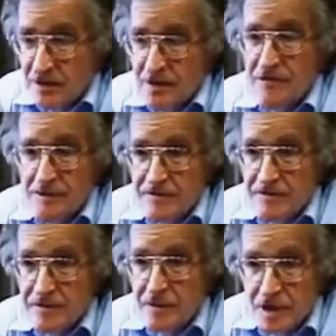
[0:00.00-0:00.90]
quoting
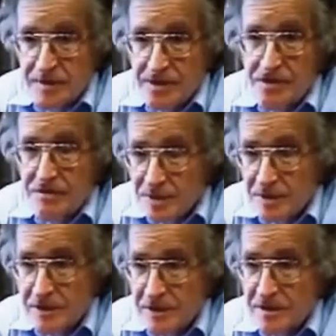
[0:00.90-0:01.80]
from Barbie's
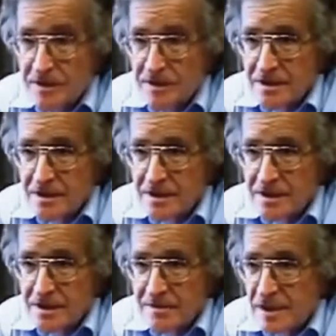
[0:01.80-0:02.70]
superior,
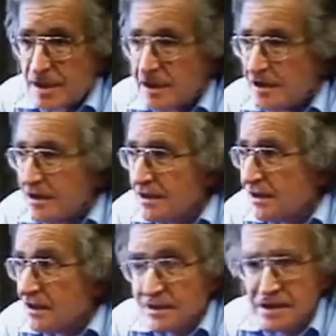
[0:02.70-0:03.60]
an
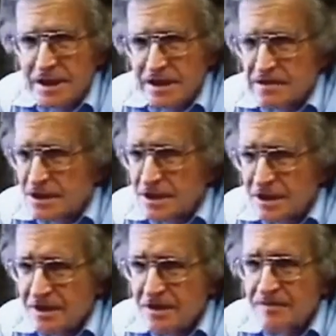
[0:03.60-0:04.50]
American, I think he was
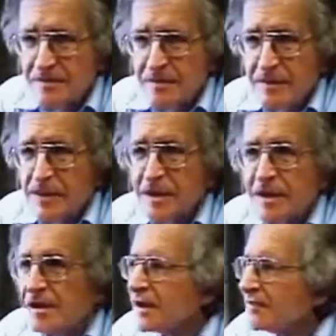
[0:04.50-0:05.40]
a colonel.
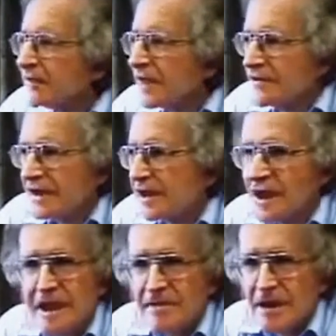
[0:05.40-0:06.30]

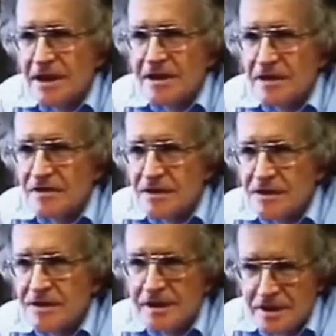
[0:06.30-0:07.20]
Anyway, high American
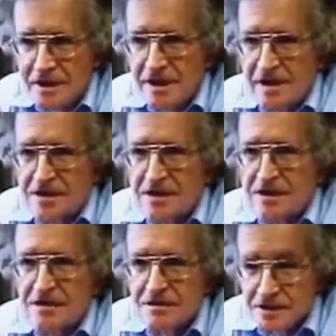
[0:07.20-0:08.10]
officer in
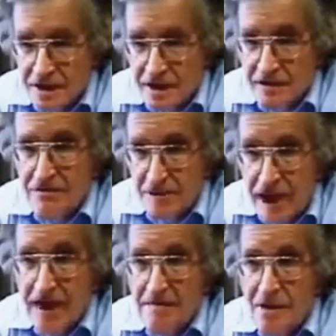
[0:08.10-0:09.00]
intelligence, who's the guy who
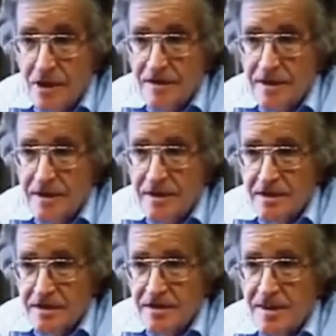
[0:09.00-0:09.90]
ran Barbie
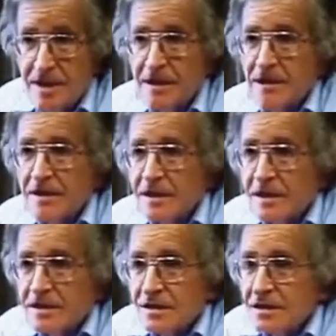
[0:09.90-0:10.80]
under the American
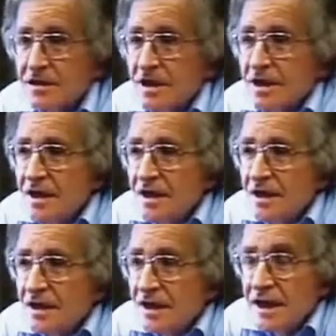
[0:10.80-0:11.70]
intelligence.
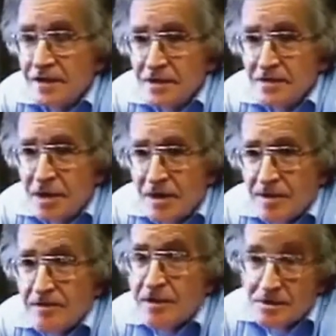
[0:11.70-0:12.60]
After
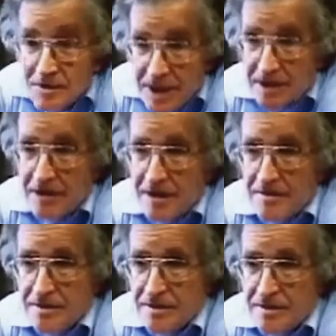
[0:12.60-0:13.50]
Barbie was picked
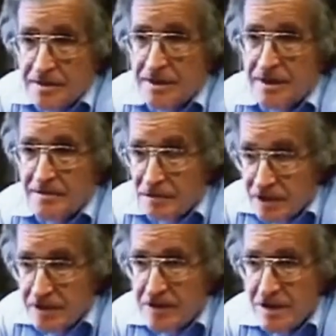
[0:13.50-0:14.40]
up and
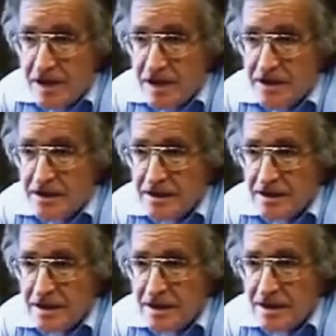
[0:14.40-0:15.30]
brought to trial,